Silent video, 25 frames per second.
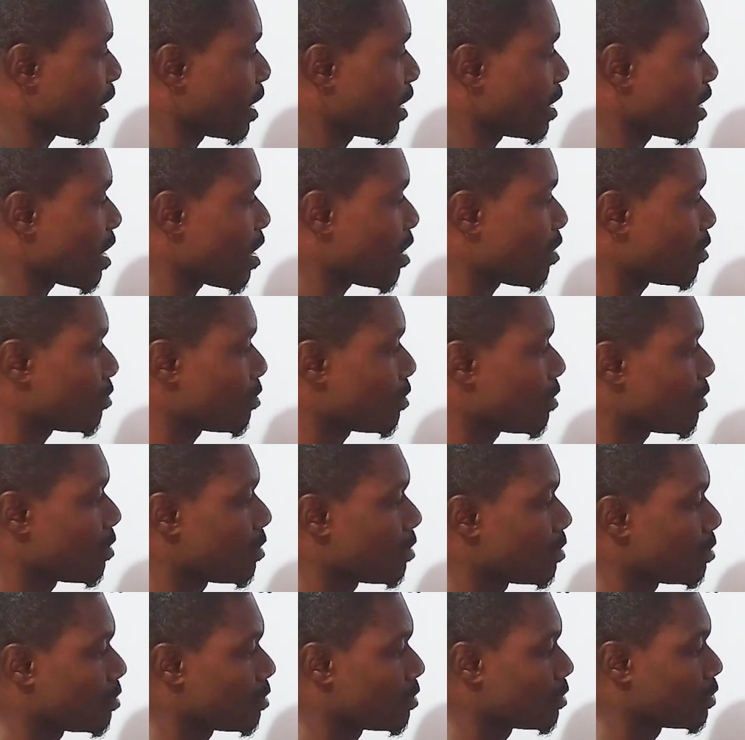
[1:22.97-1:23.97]
now
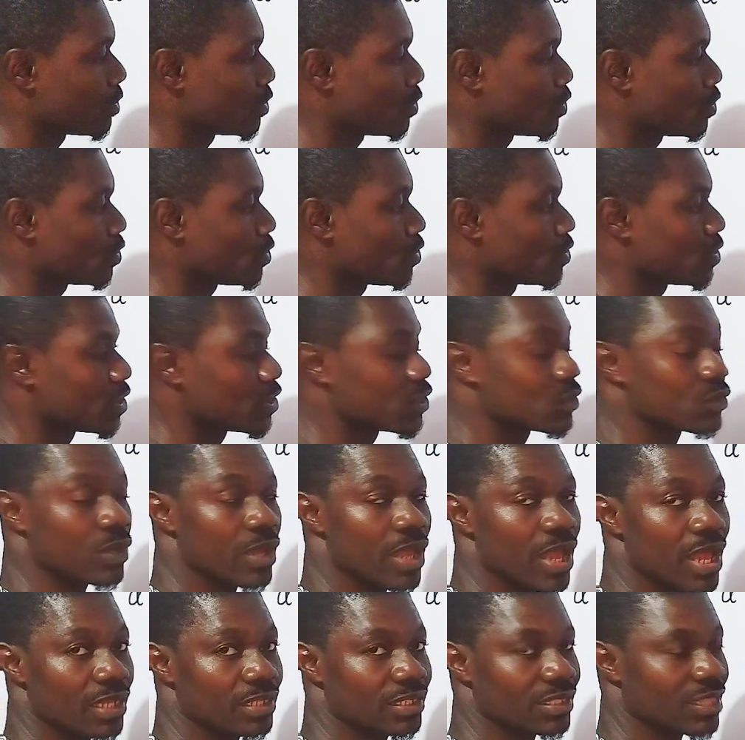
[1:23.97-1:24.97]
two raised
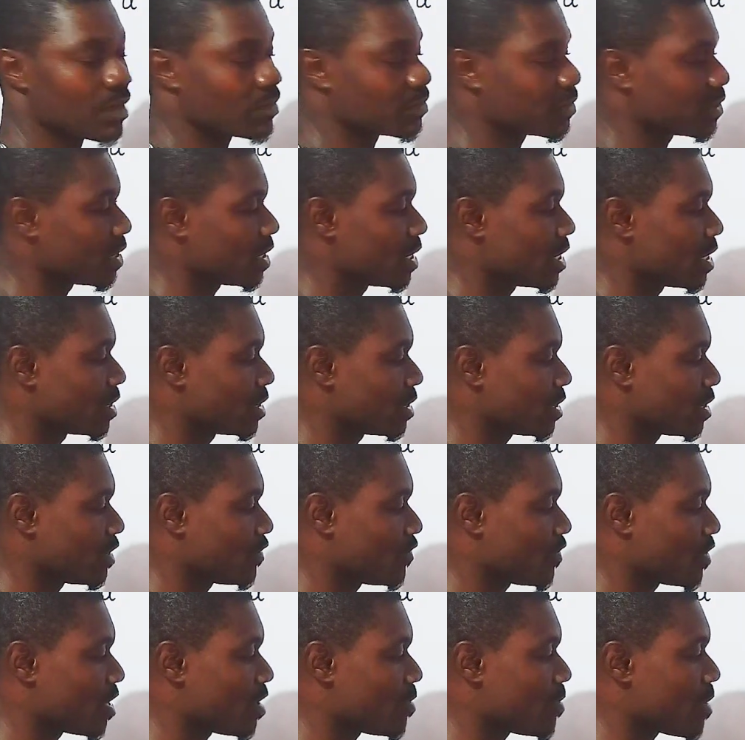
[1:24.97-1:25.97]
to x times eight
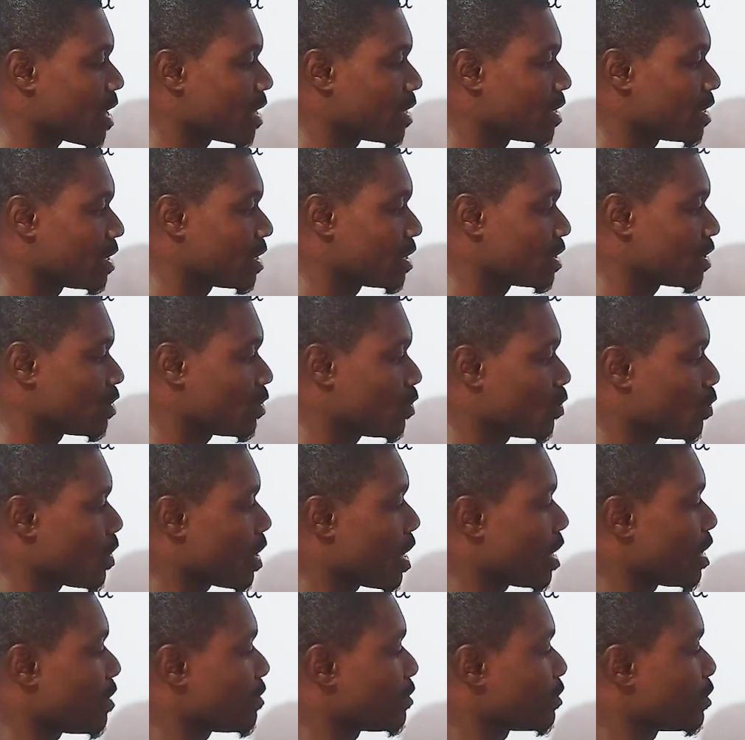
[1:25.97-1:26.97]
divided by this,
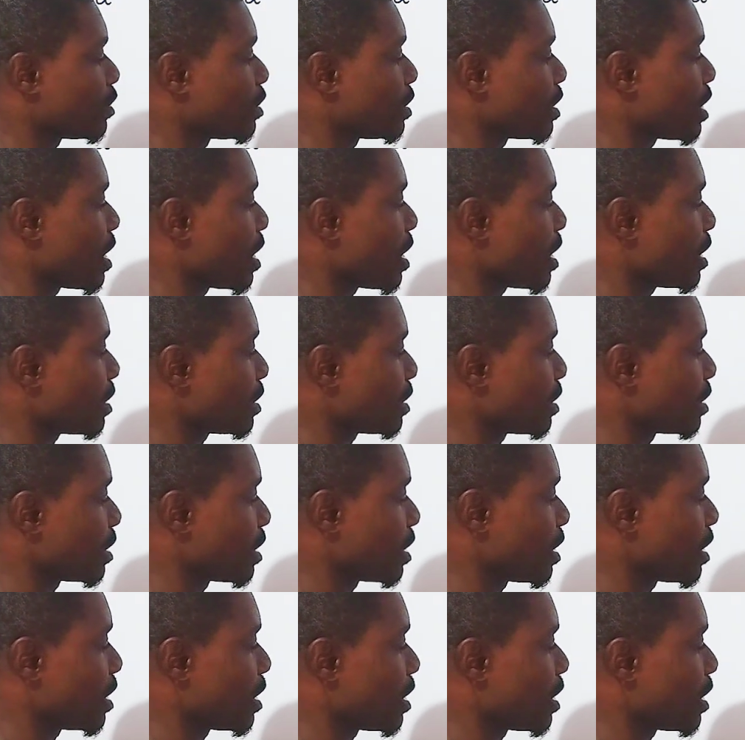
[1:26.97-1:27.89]
we are left with eight,